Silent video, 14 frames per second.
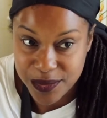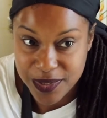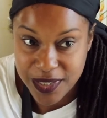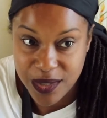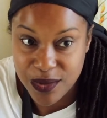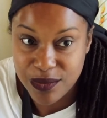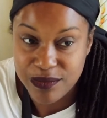
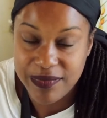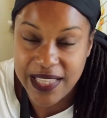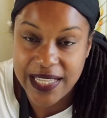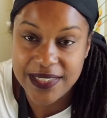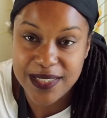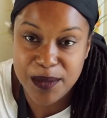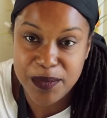So
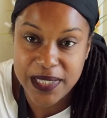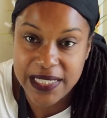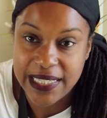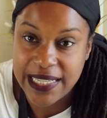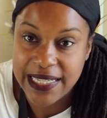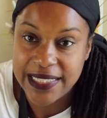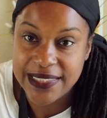that's something
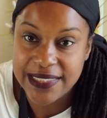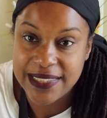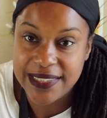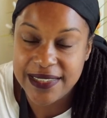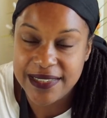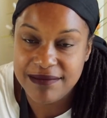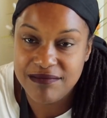
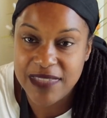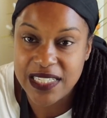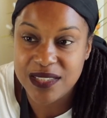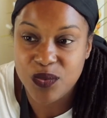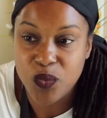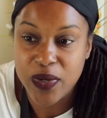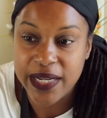
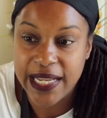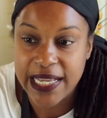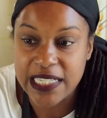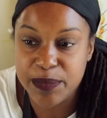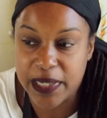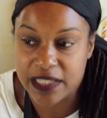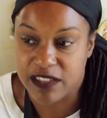that's one
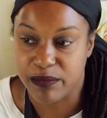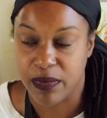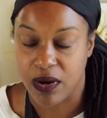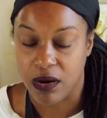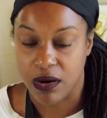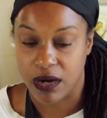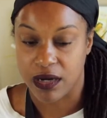aspect of my
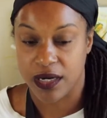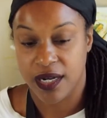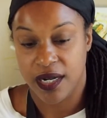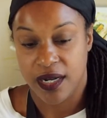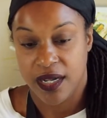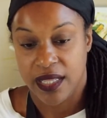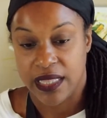art
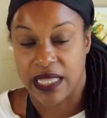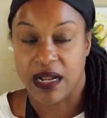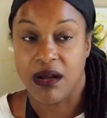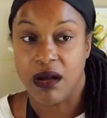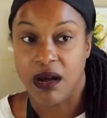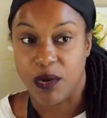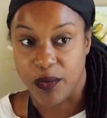that
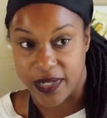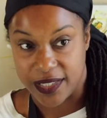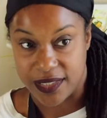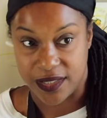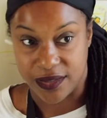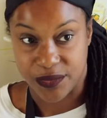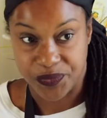I'll always
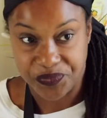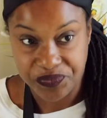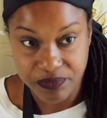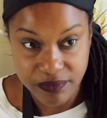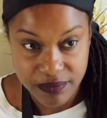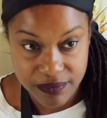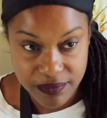do.
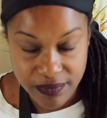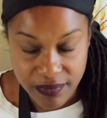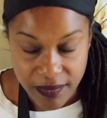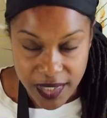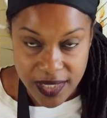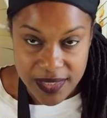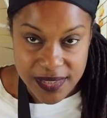
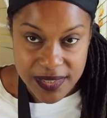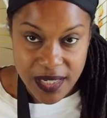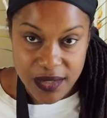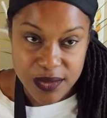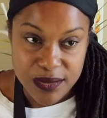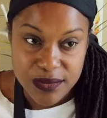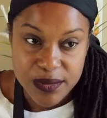
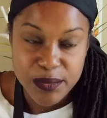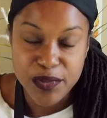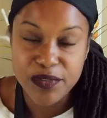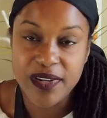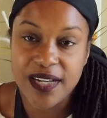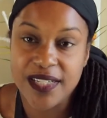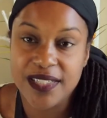So
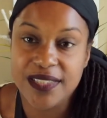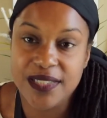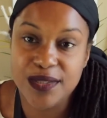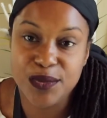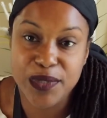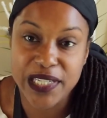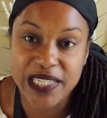moving on
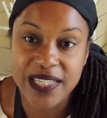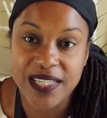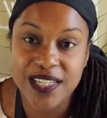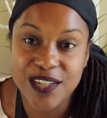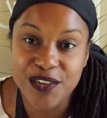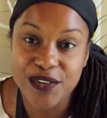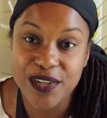to when
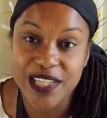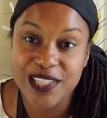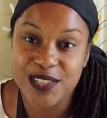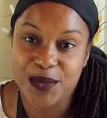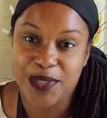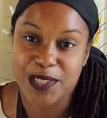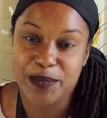
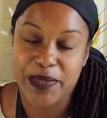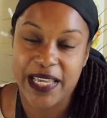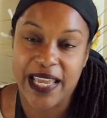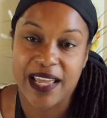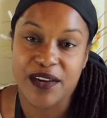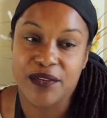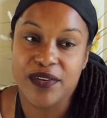Creasource began.